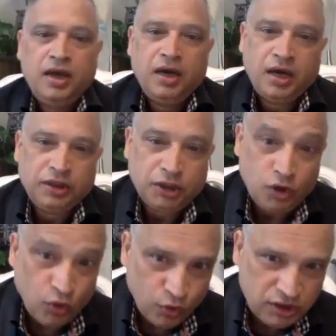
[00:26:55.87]
to
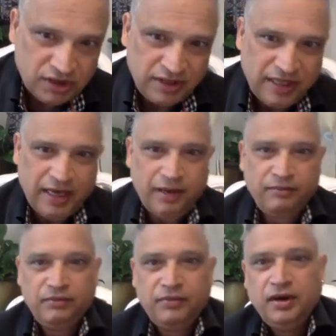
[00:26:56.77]
coach
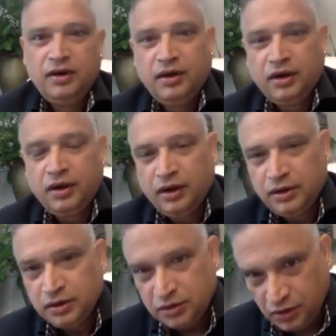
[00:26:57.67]
them,
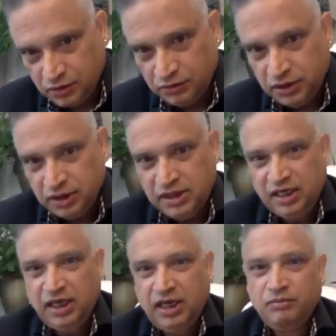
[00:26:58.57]
to talk with the
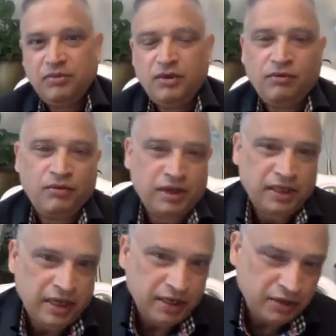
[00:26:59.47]
team, what they
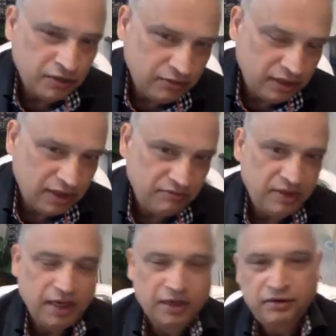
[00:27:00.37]
are doing. If they are